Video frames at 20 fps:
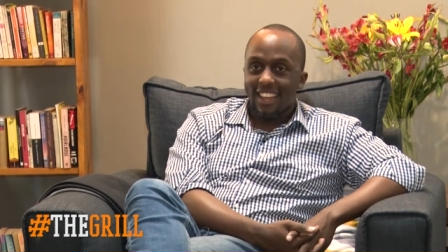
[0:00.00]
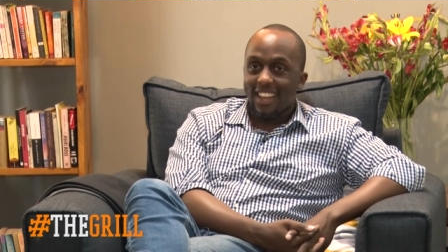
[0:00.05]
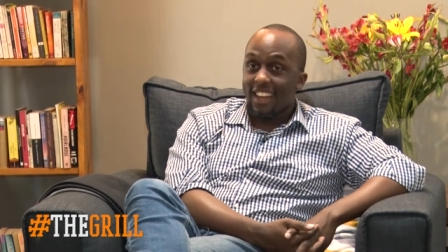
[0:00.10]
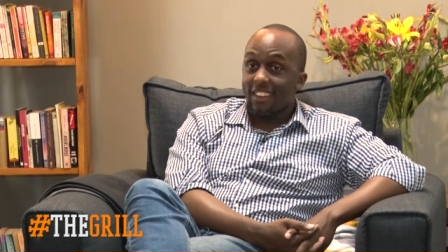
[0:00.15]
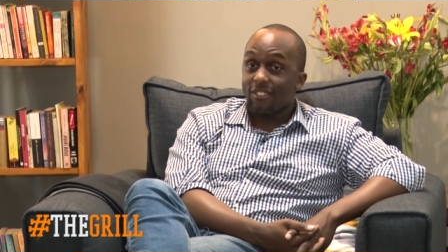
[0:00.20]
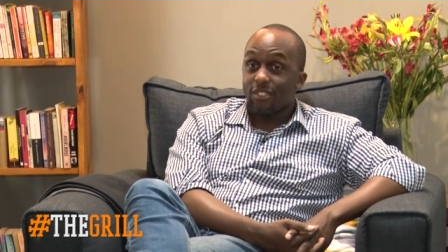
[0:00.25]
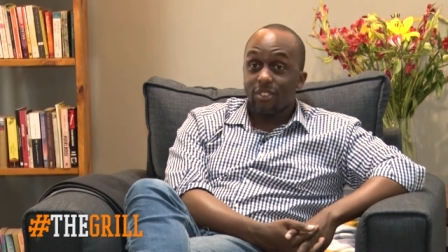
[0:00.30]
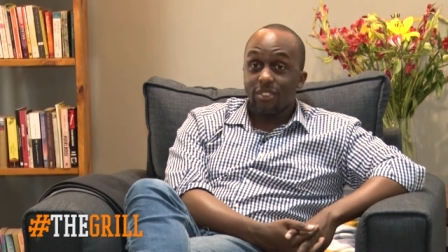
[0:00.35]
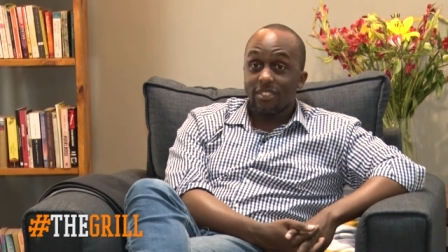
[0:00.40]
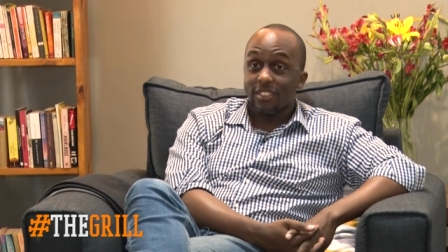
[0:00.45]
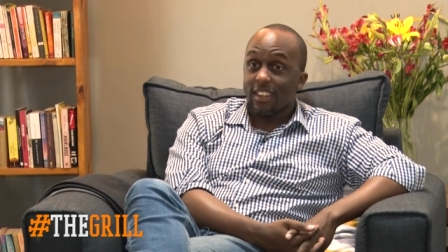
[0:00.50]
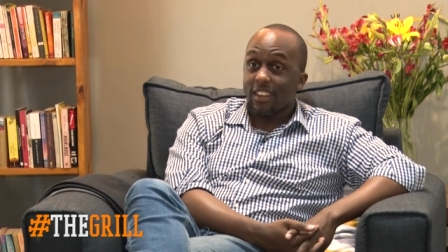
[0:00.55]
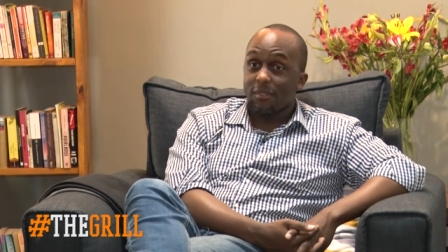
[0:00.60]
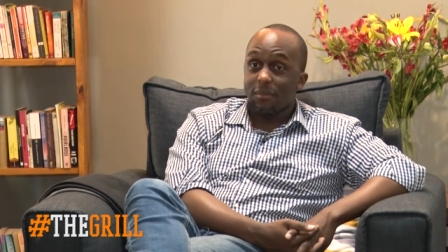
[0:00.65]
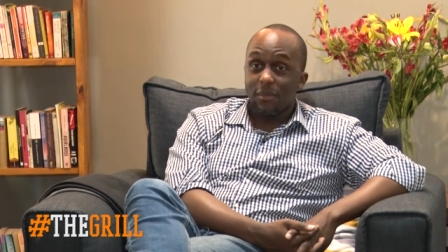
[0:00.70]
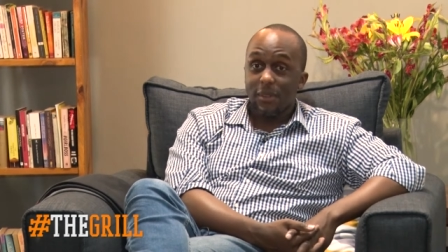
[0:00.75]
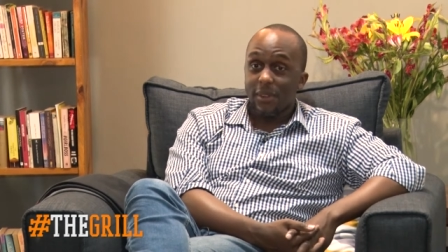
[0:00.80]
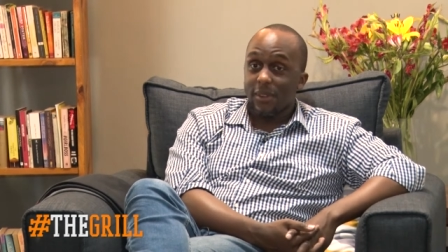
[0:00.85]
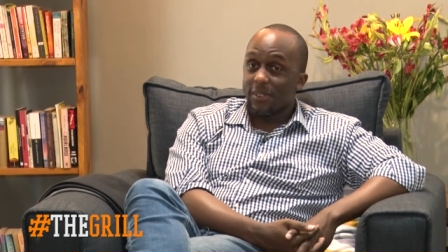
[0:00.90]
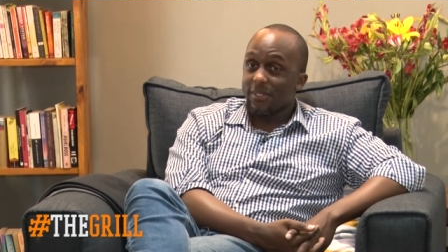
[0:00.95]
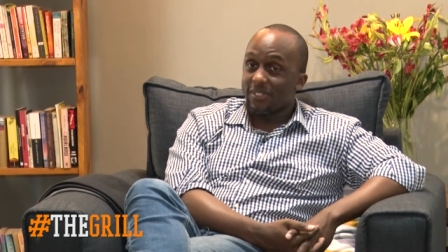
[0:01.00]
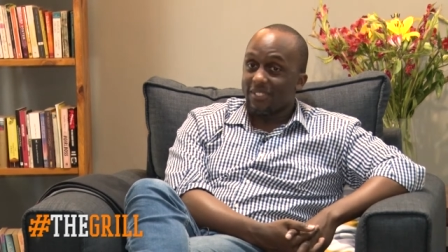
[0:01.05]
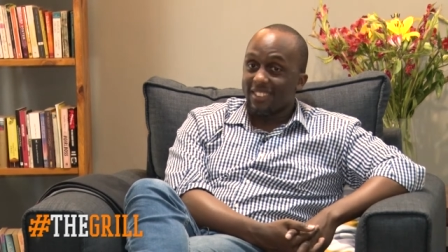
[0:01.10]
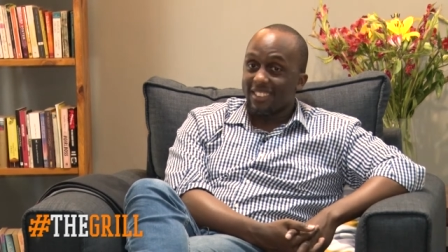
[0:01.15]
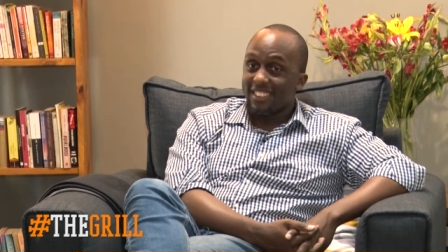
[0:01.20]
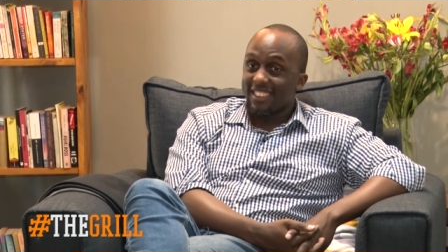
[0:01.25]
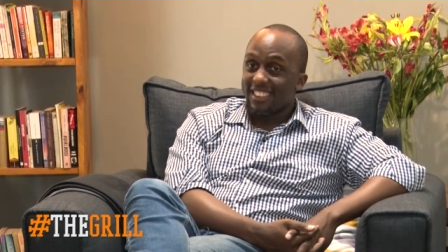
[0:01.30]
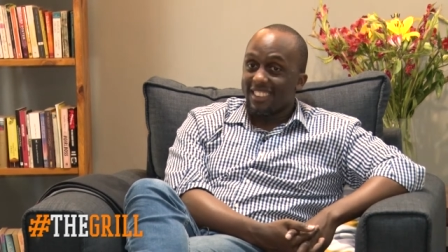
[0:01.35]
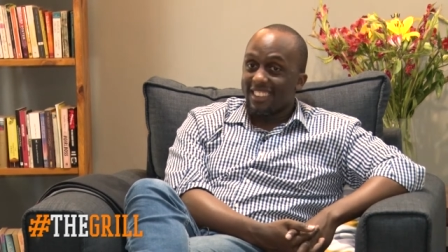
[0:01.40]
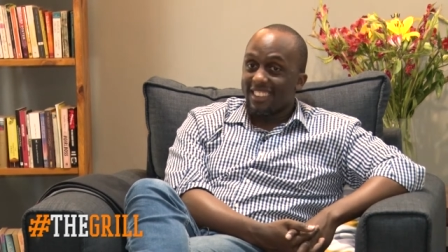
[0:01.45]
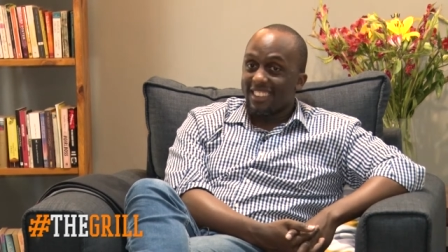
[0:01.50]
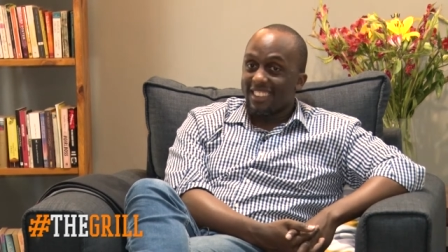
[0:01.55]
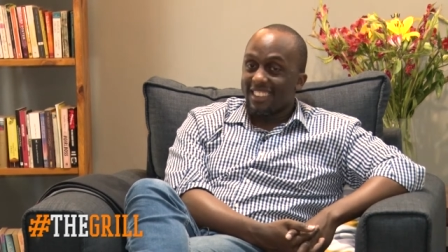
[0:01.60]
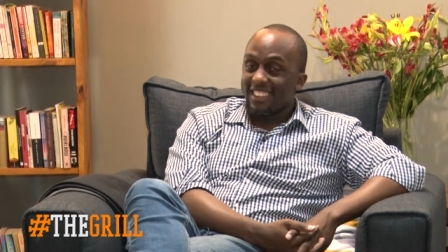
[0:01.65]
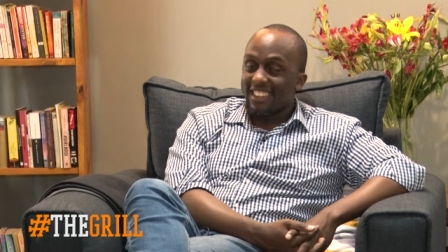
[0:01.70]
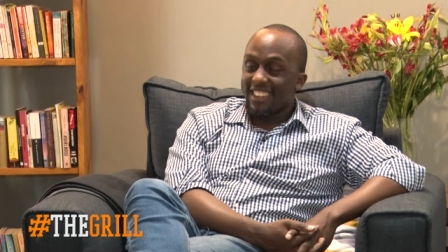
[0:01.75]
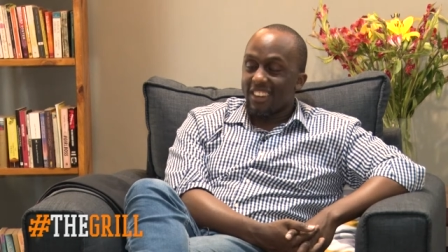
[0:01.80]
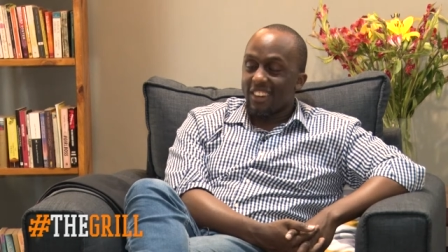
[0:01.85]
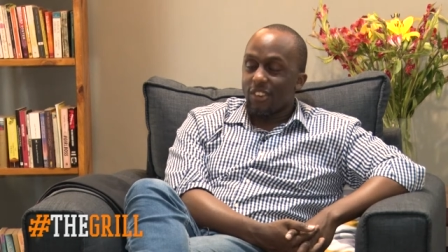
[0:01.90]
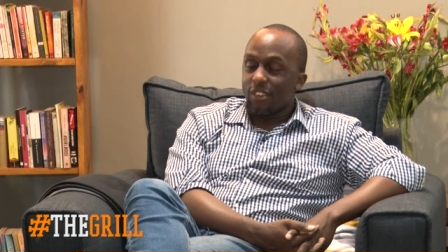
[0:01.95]
I've always loved blue
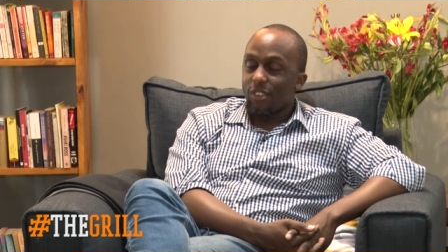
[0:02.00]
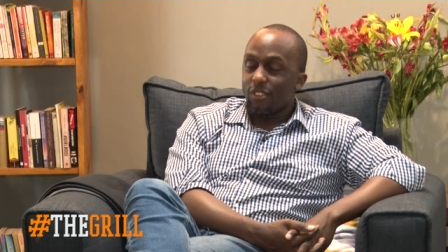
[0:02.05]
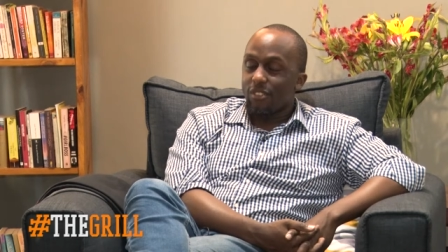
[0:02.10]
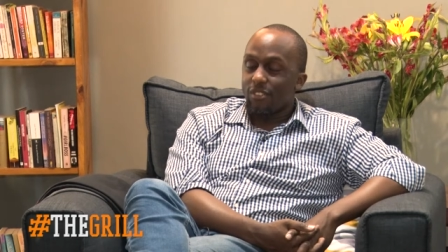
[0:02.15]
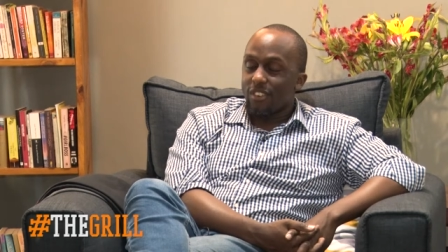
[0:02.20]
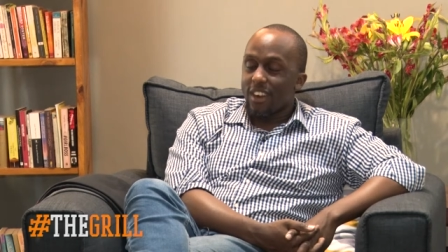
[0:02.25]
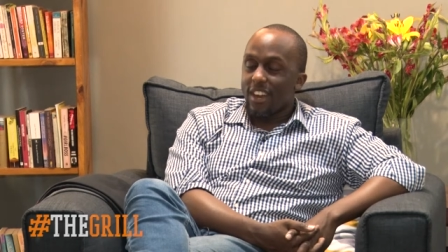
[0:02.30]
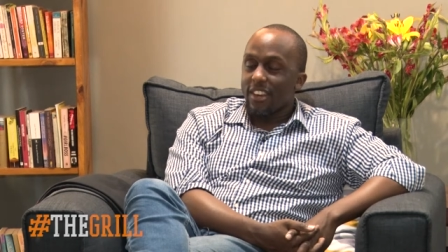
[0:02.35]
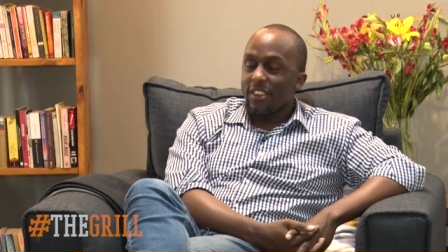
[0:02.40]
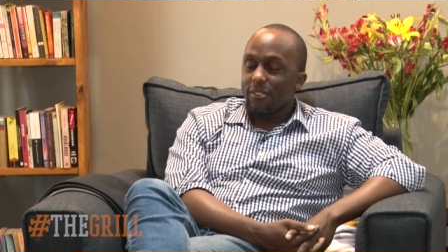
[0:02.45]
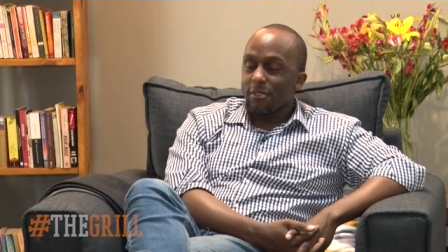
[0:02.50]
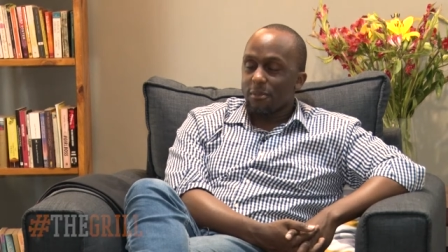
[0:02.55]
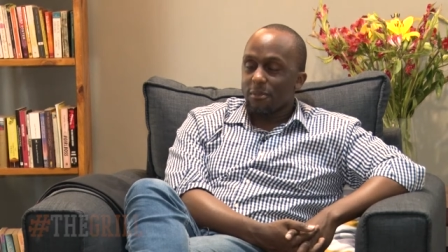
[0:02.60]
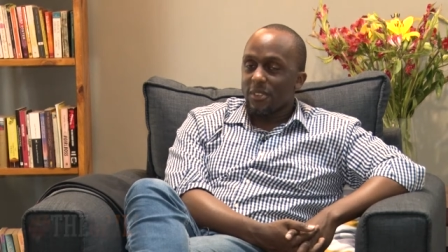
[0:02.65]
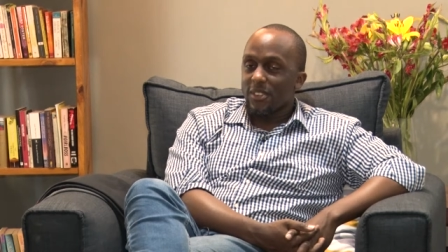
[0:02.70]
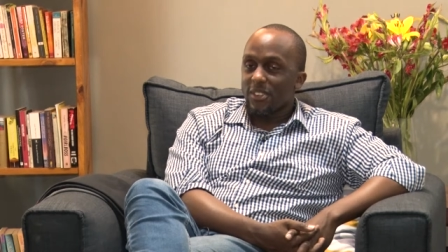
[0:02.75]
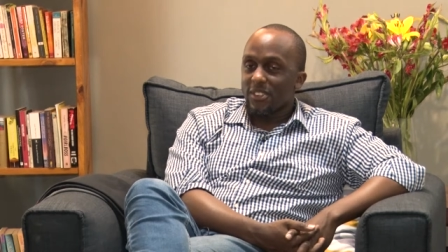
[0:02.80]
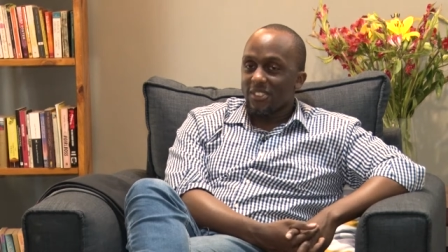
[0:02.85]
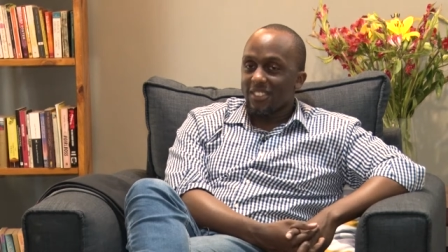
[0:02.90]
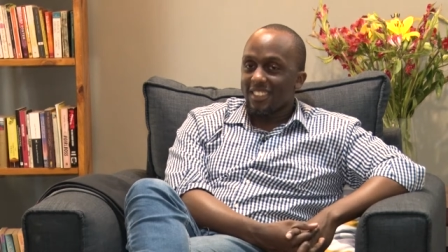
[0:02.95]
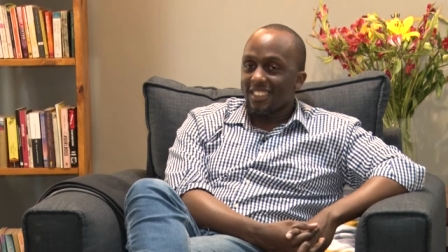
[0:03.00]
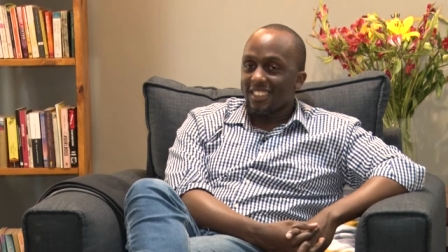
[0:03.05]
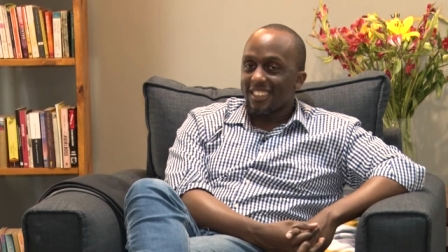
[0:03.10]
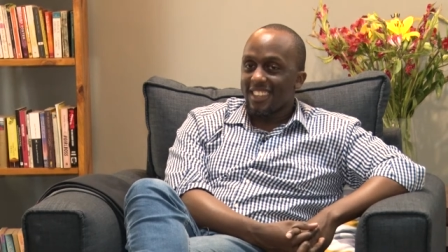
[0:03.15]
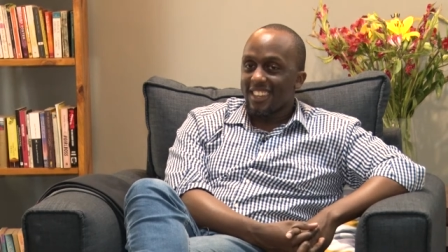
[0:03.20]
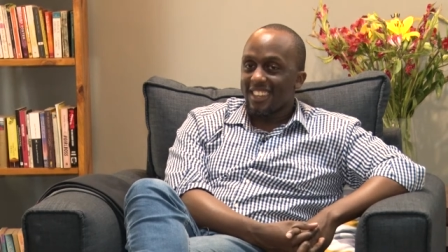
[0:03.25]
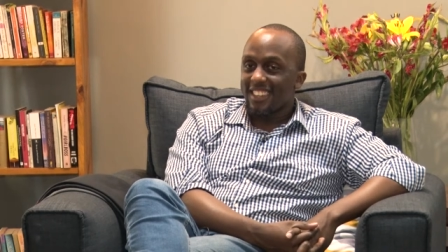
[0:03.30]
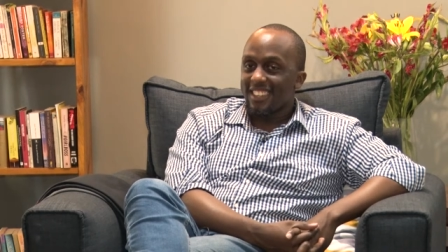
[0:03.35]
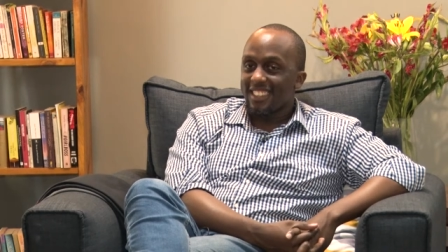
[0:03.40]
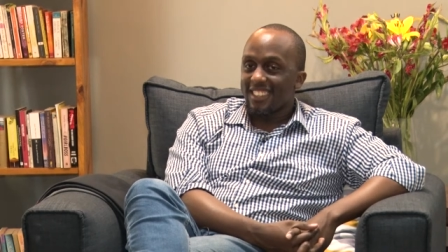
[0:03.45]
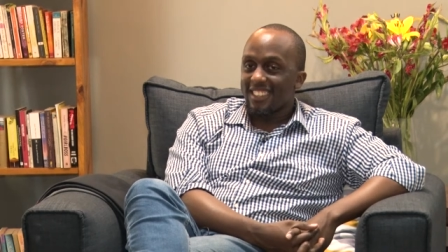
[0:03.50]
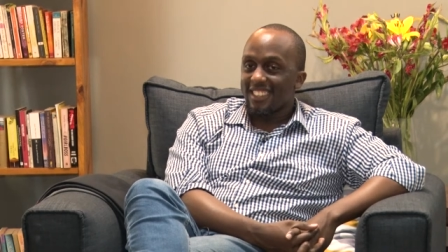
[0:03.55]
and all the varieties of blue. Yeah.